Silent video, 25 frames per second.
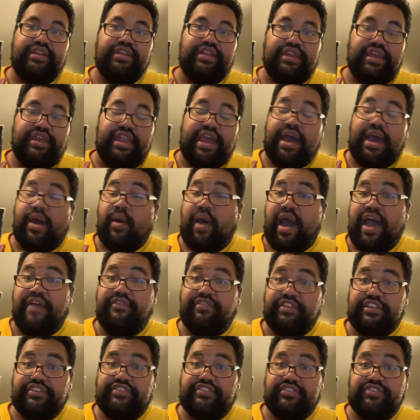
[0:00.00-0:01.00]
Now, I've
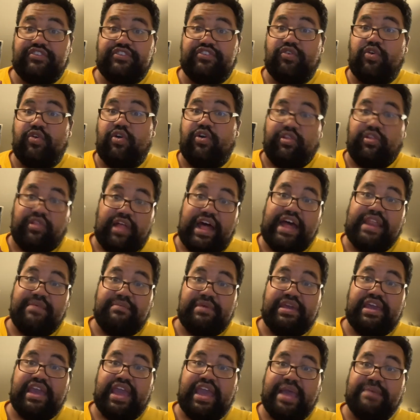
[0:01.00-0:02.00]
listened to a lot of
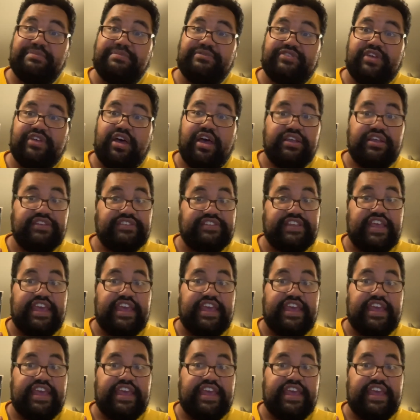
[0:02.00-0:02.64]
Mayhem songs,